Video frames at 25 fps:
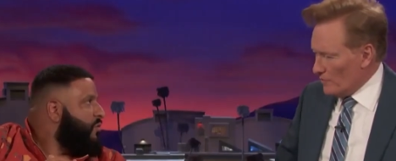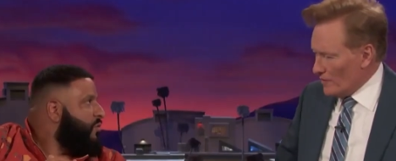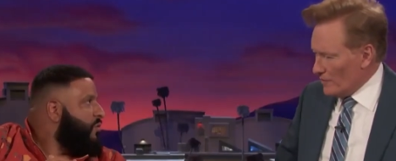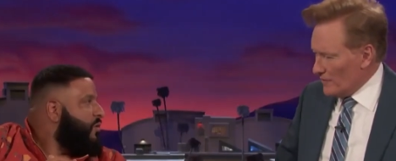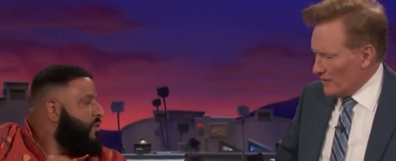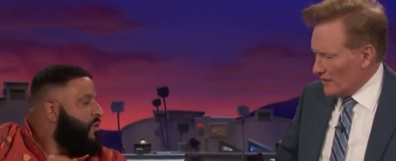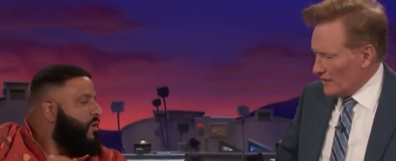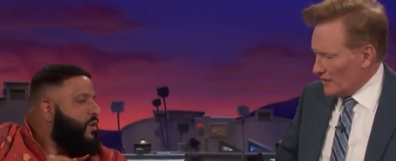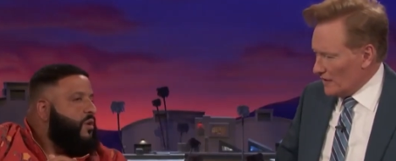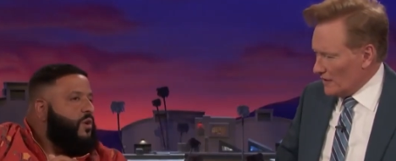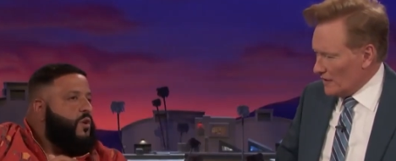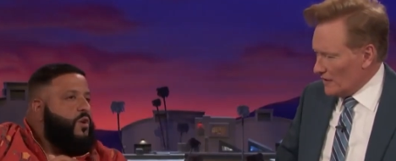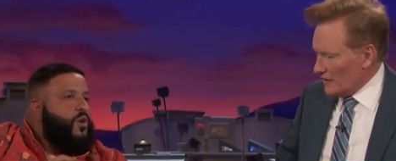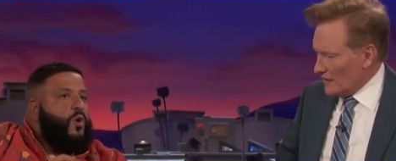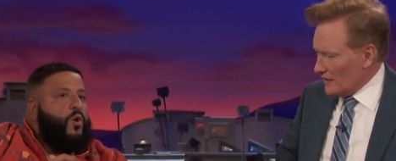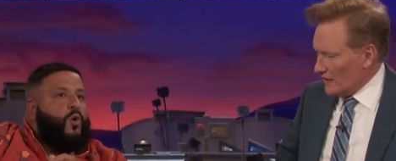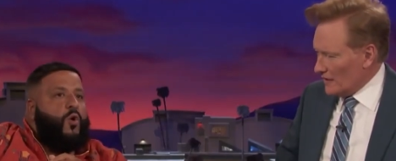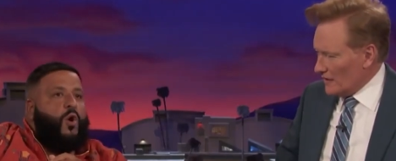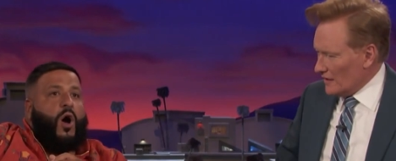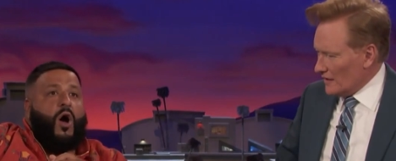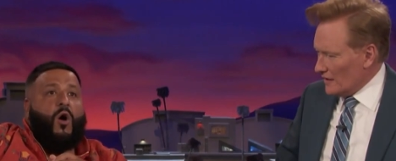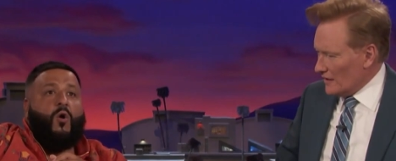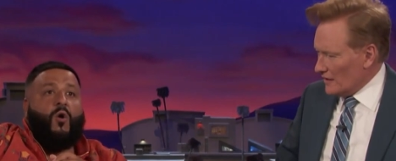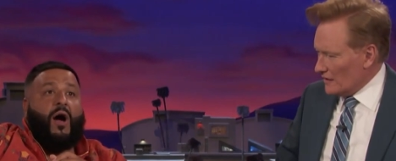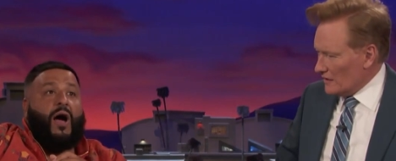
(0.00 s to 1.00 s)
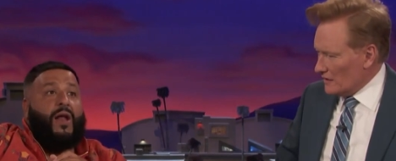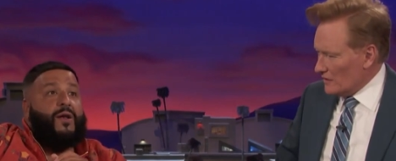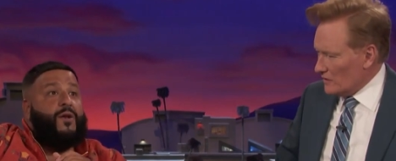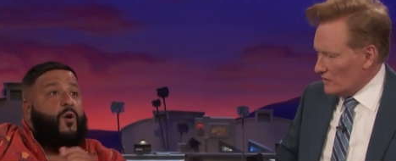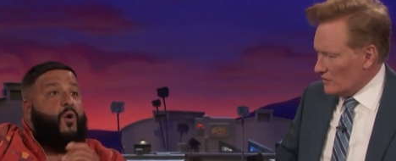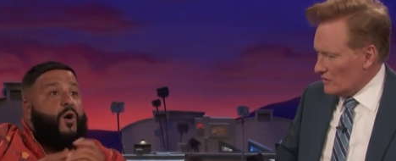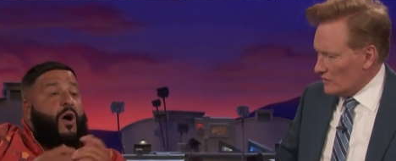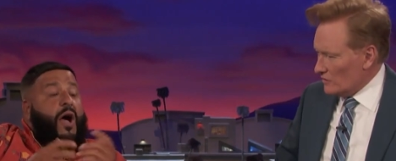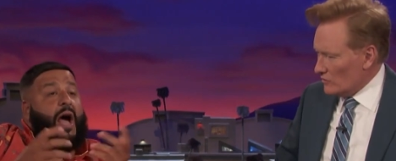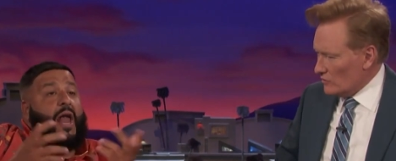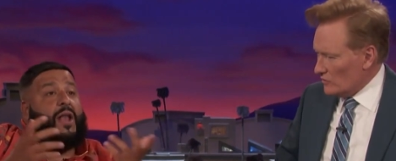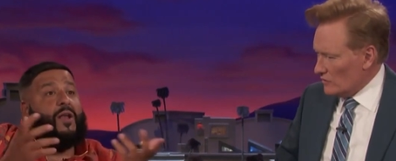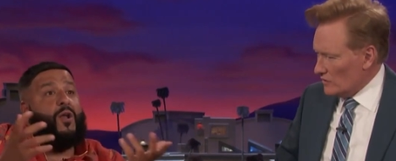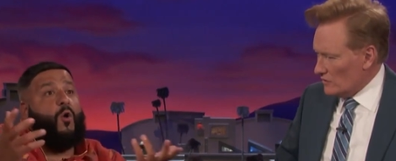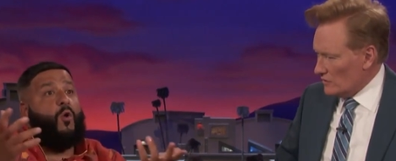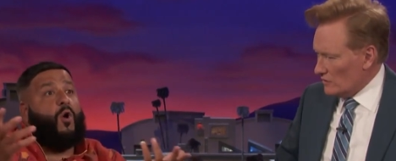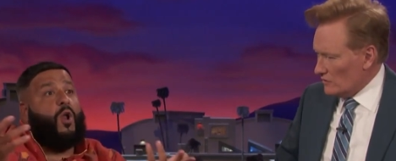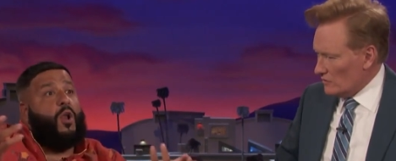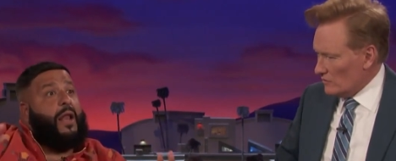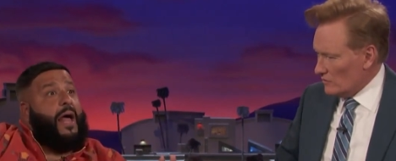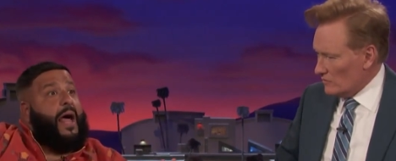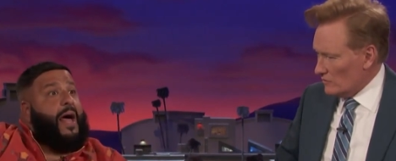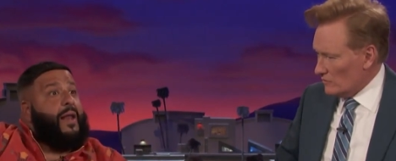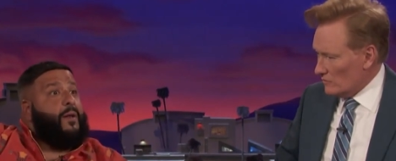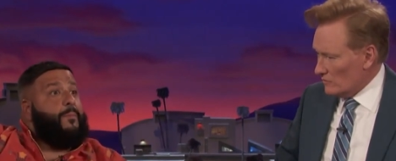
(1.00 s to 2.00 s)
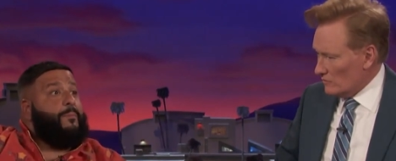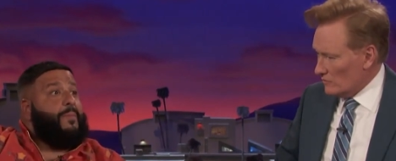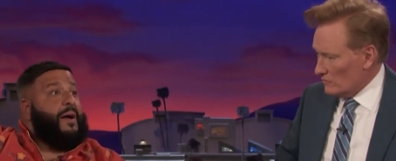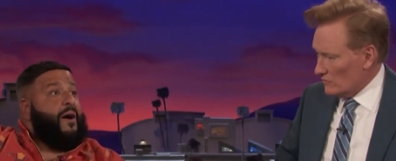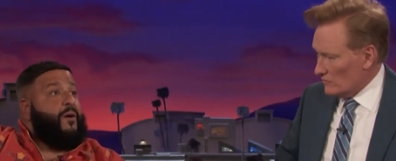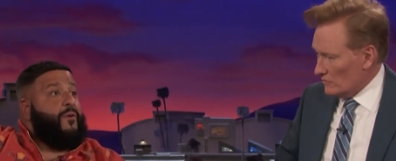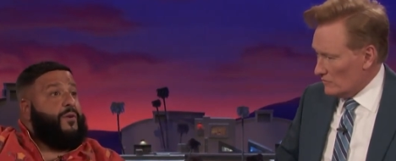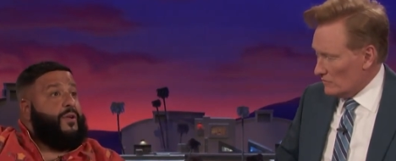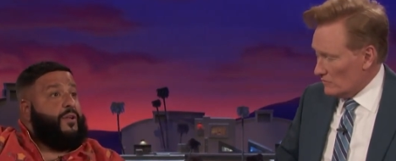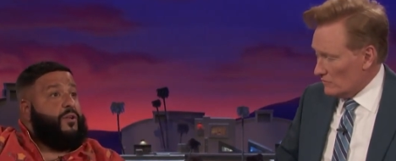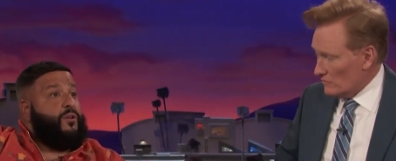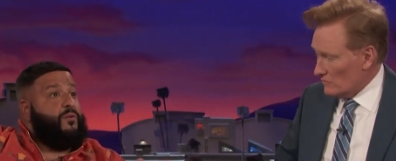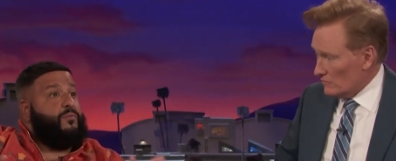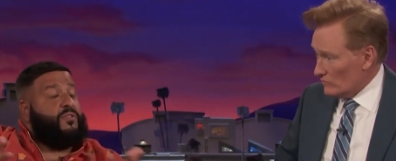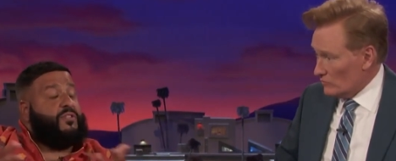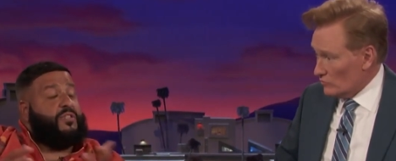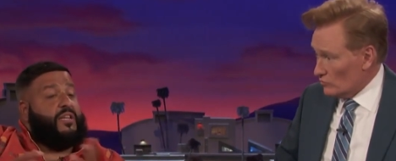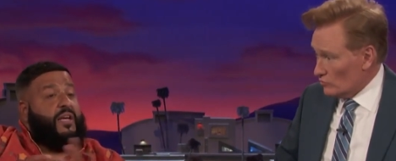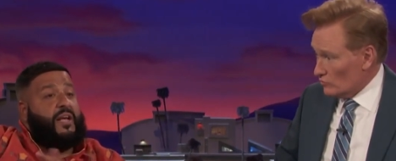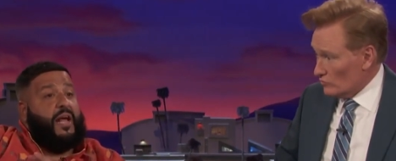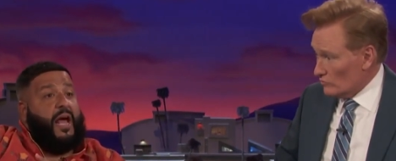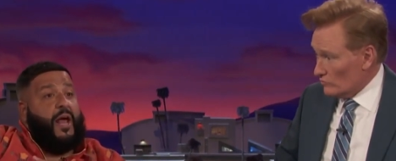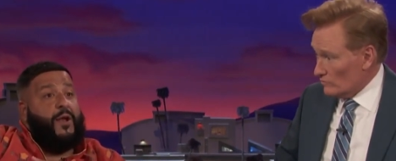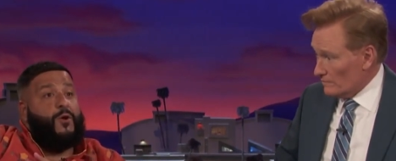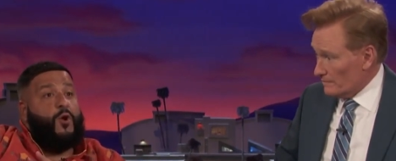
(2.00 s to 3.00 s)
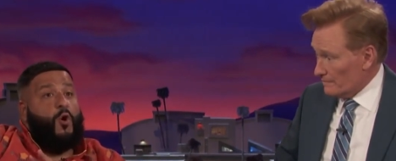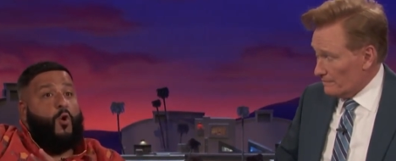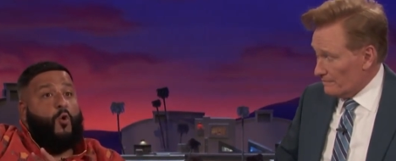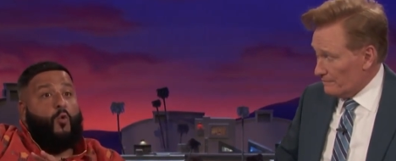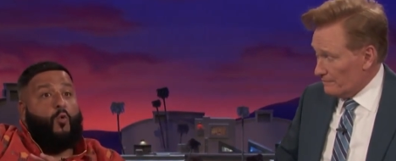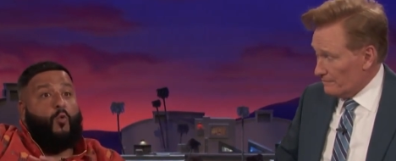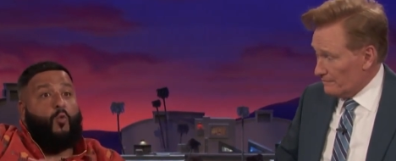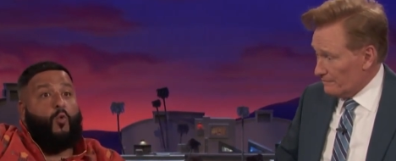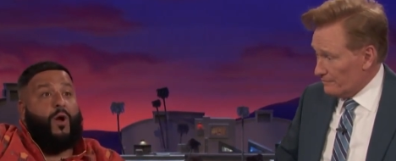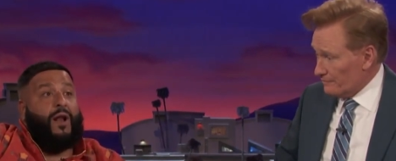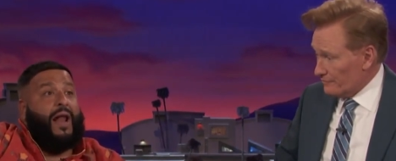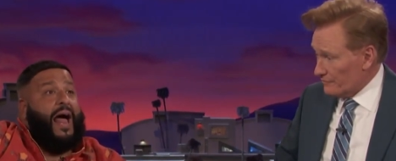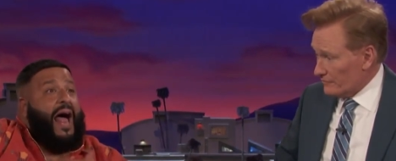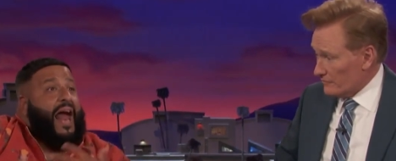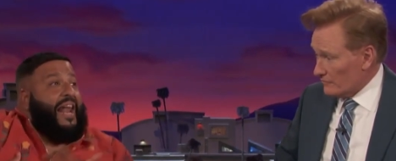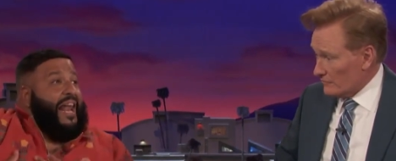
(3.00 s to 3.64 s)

Speaker 1: I mean, uh... oh, I know, I know a lot about it. You know what I'm saying? I know what I